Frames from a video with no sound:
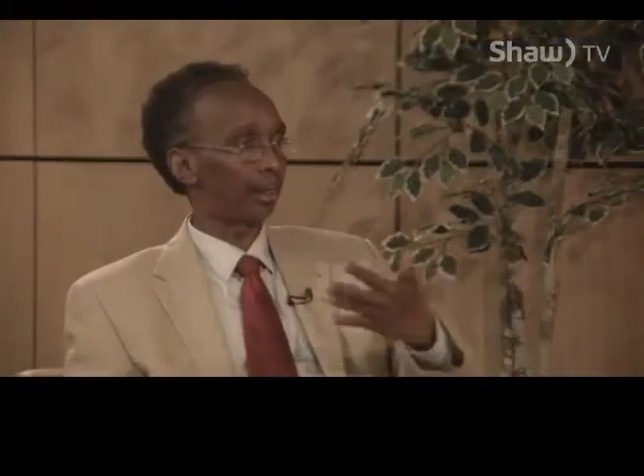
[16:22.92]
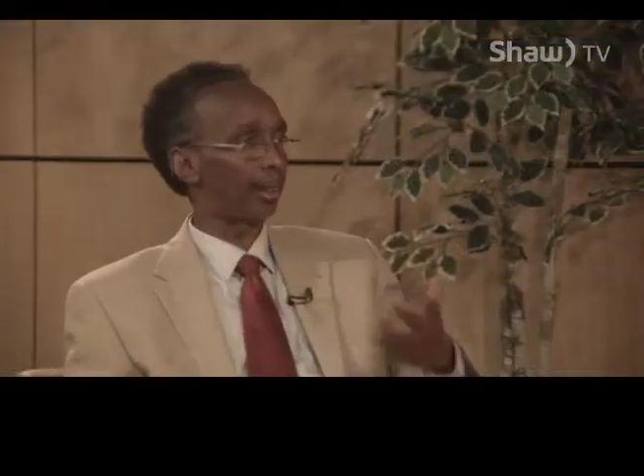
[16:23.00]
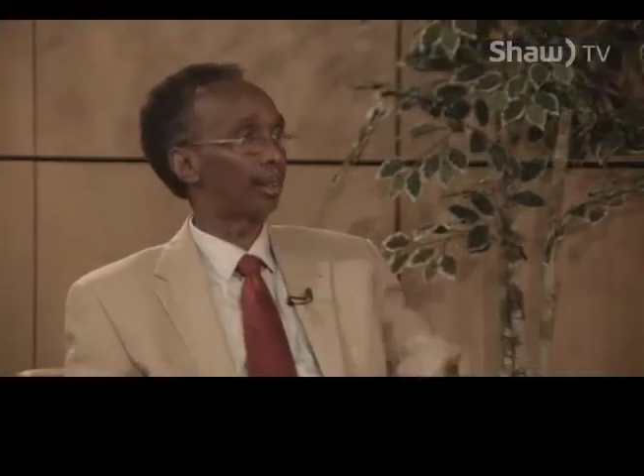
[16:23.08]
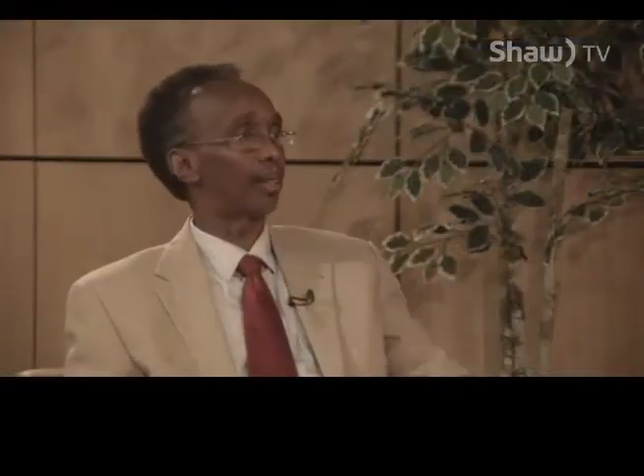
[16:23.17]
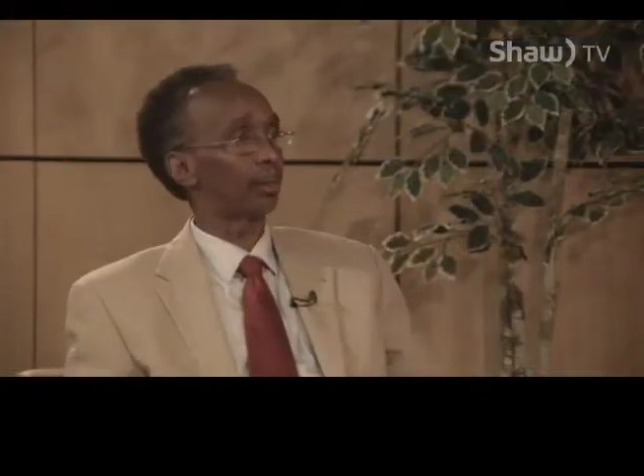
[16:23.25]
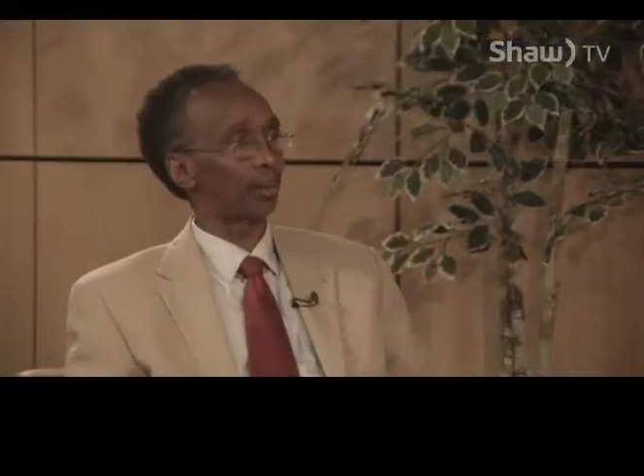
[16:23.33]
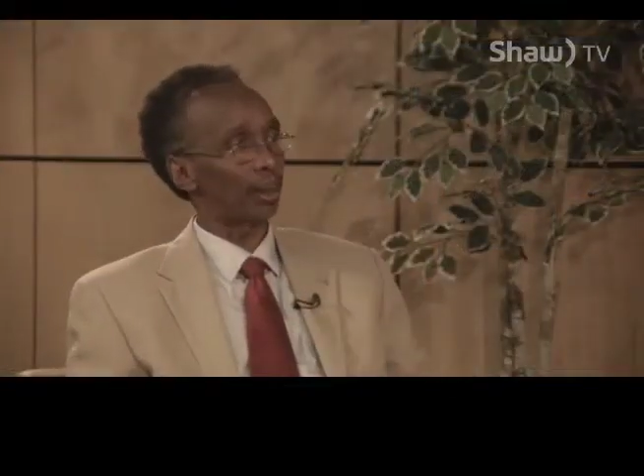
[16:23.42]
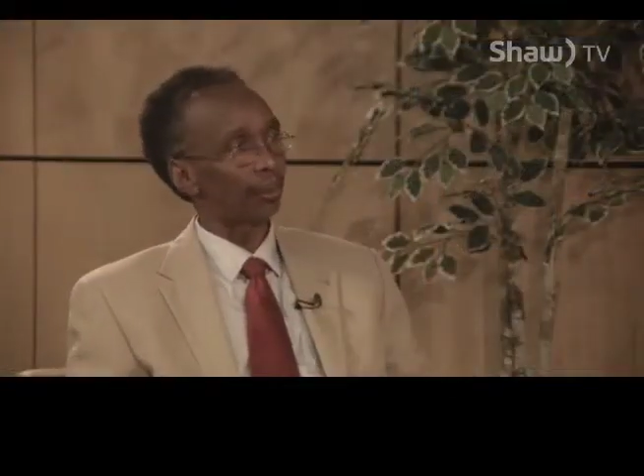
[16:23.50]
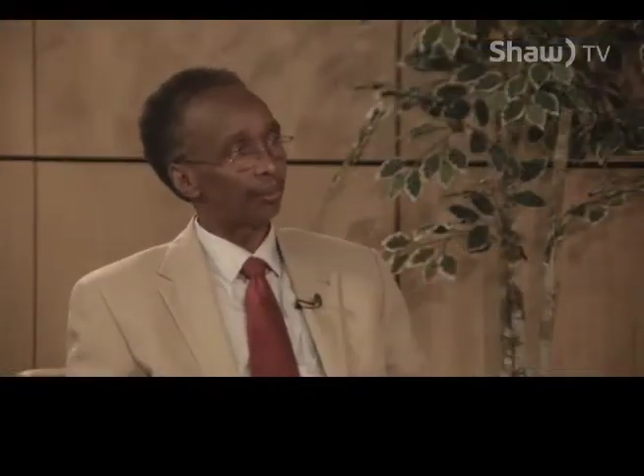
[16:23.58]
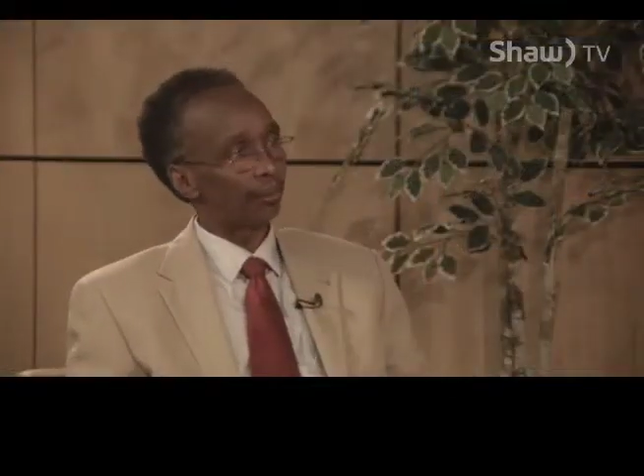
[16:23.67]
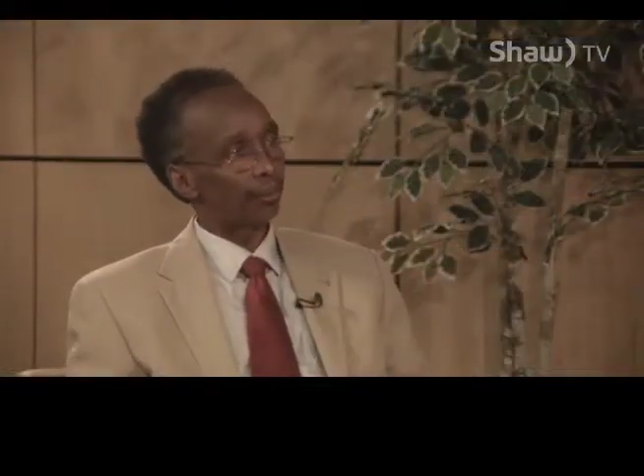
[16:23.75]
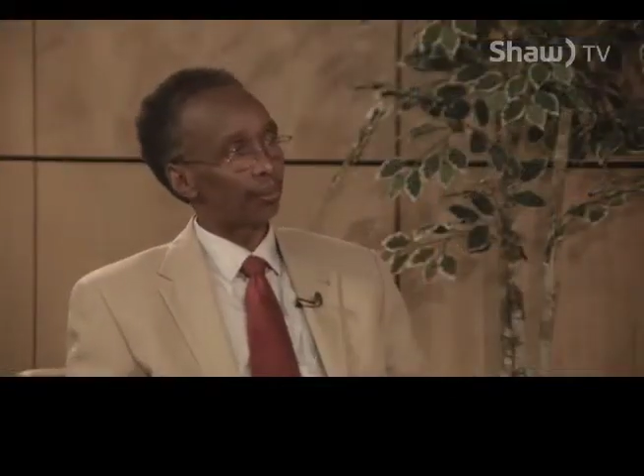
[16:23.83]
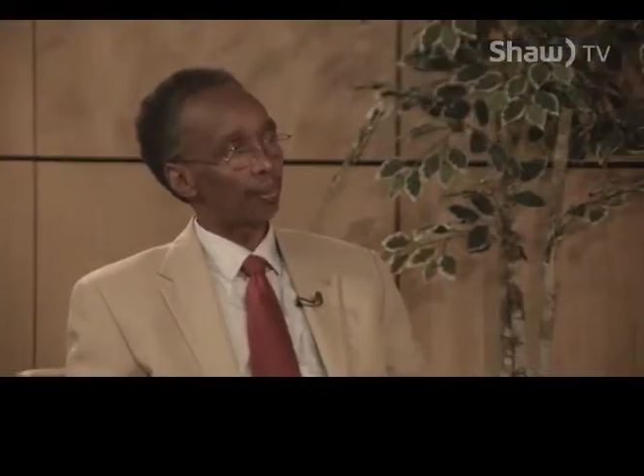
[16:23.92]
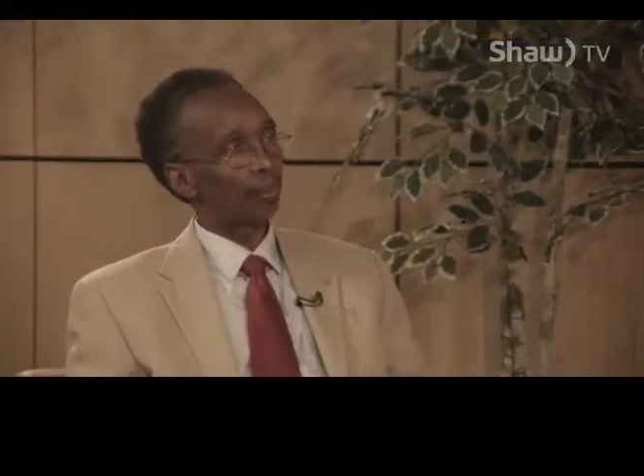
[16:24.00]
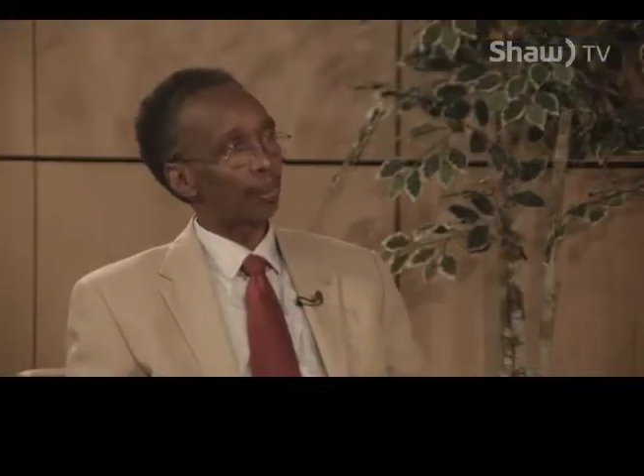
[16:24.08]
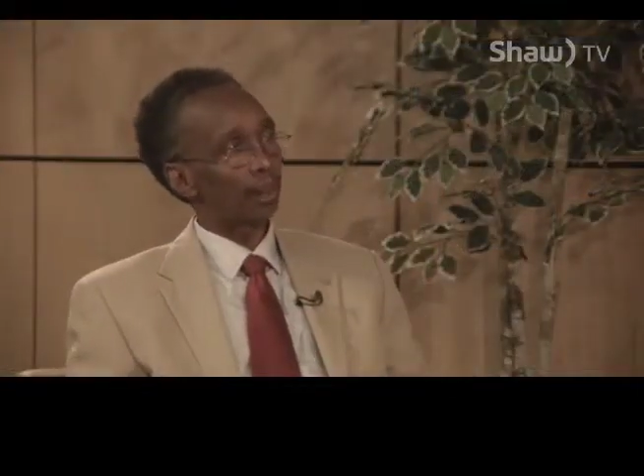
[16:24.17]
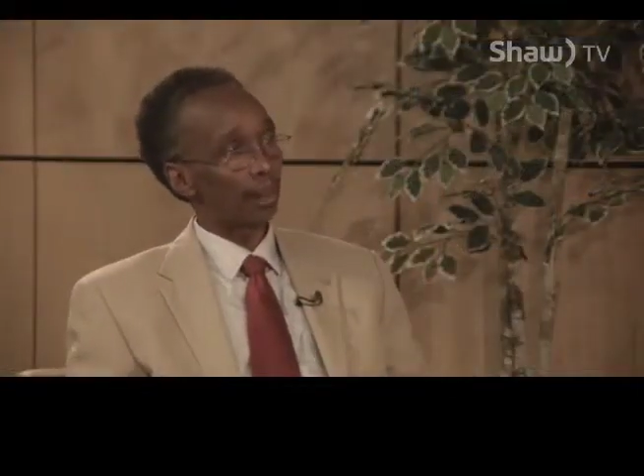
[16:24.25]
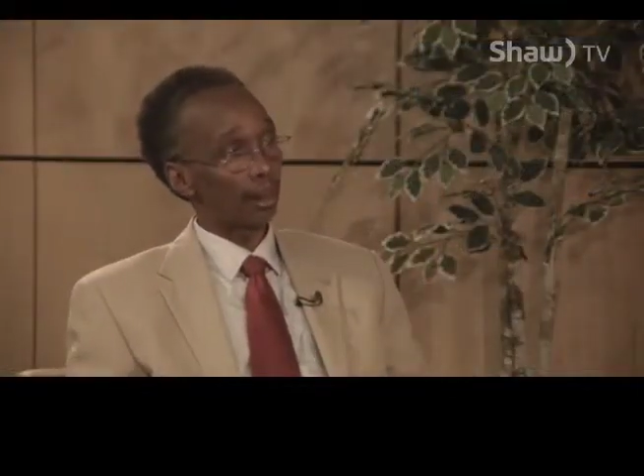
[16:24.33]
the kid as well.
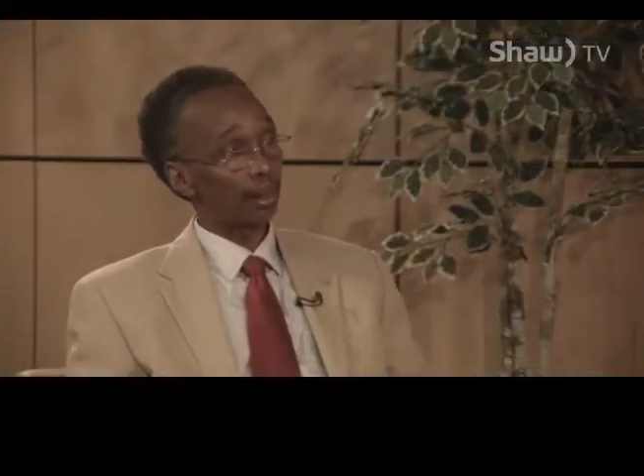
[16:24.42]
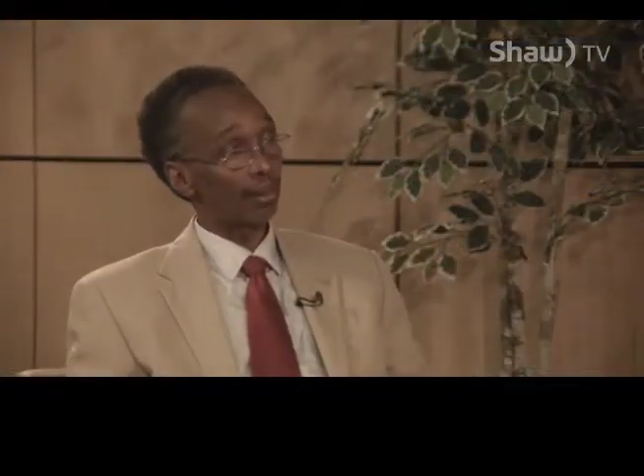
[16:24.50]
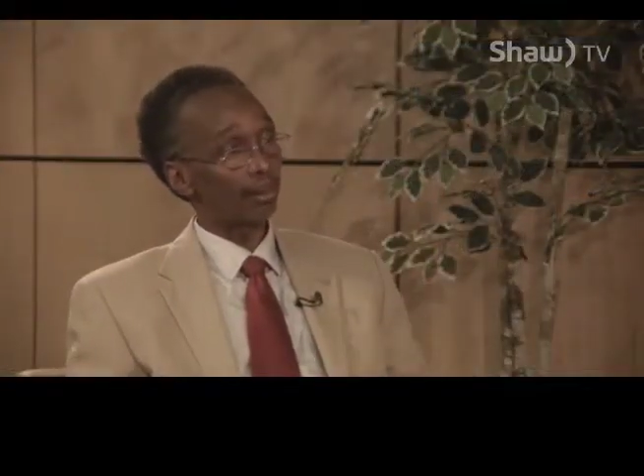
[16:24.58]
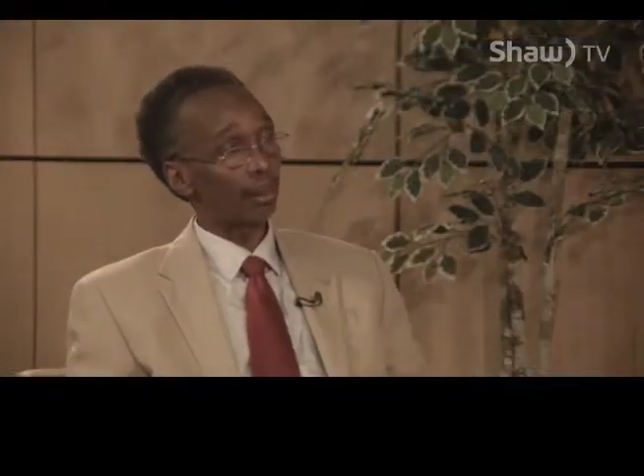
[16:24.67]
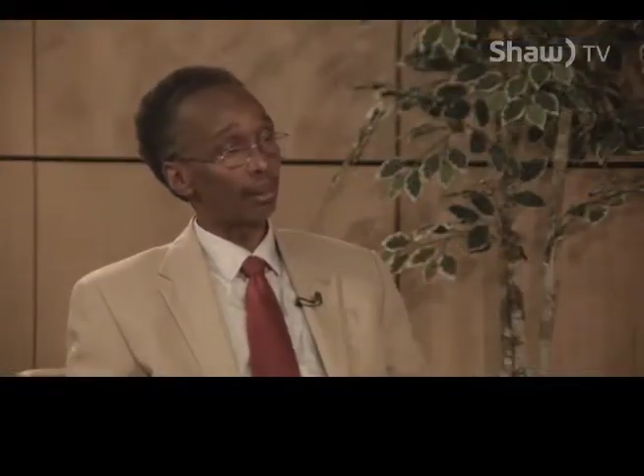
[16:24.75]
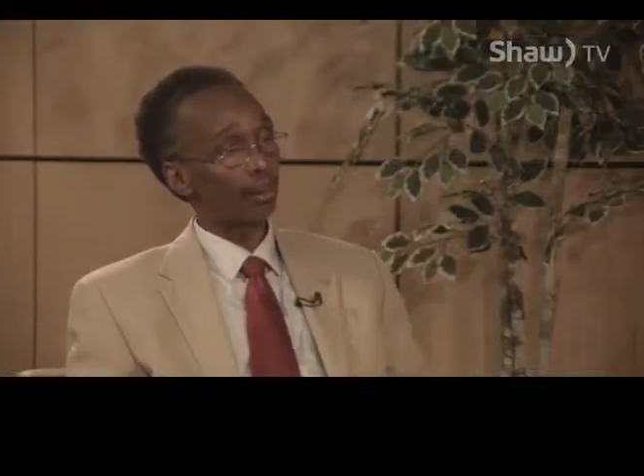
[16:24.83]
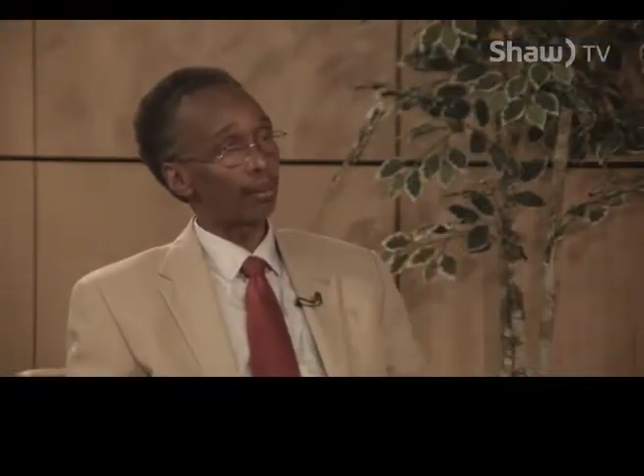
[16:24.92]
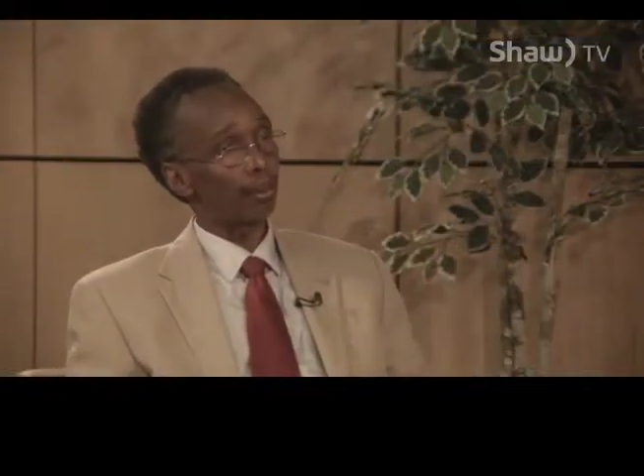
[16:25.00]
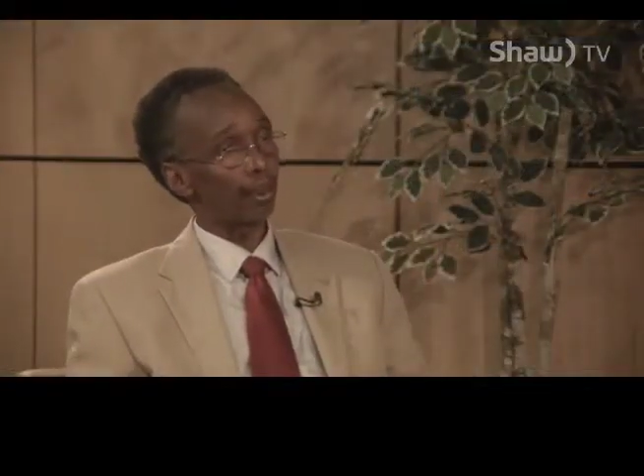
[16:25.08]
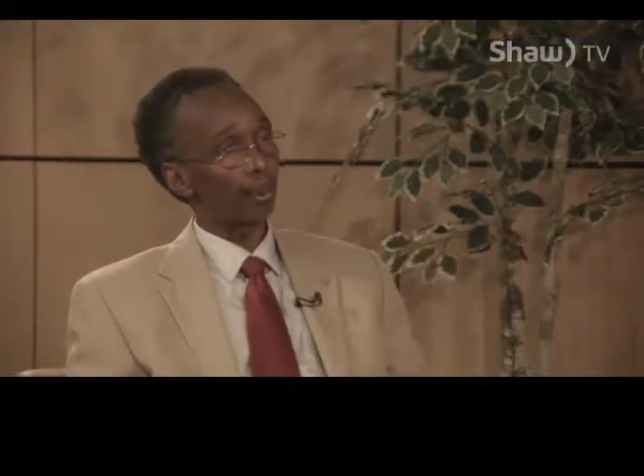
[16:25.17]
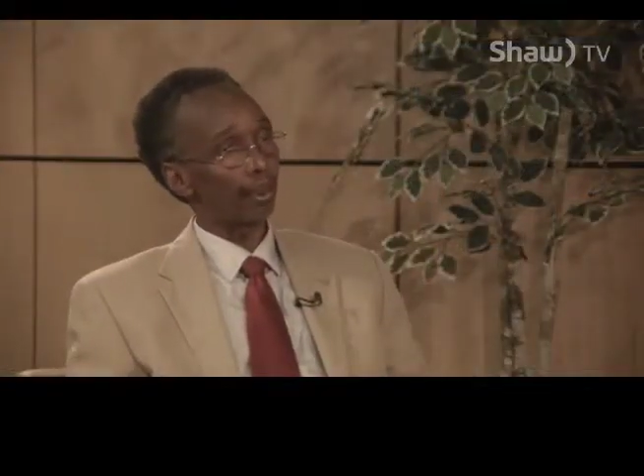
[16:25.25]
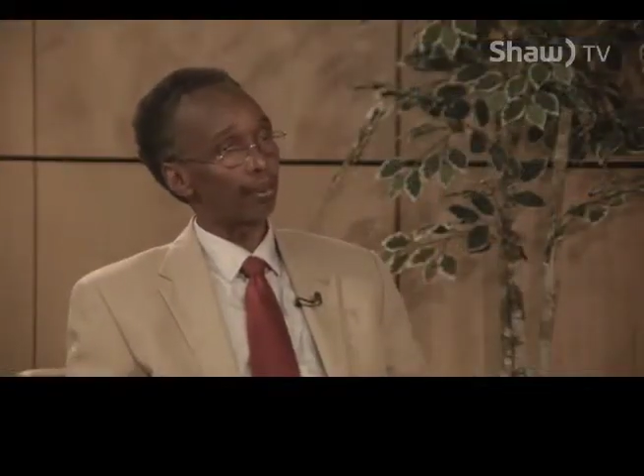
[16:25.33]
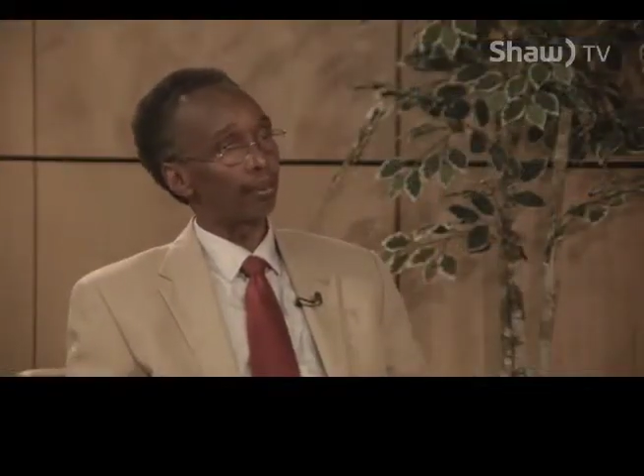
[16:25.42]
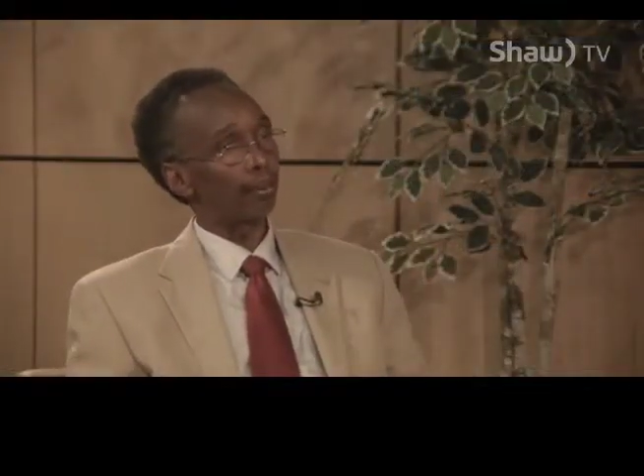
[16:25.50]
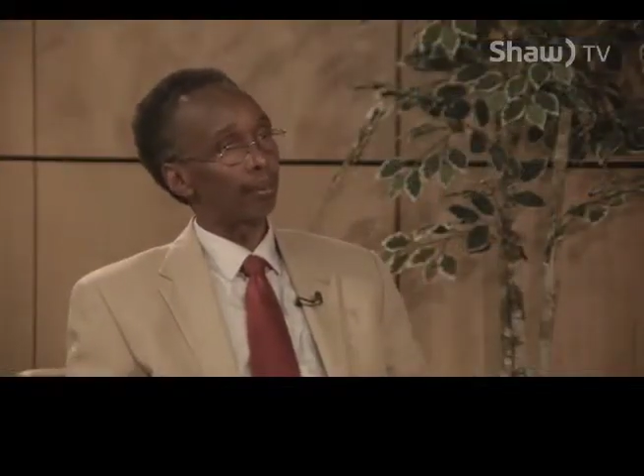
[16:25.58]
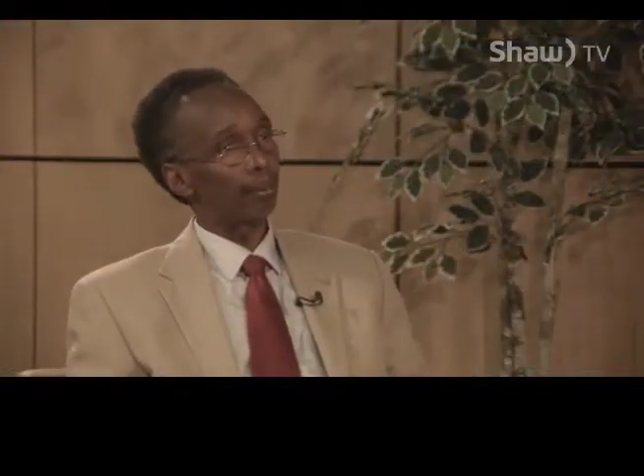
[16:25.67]
That's a very good program.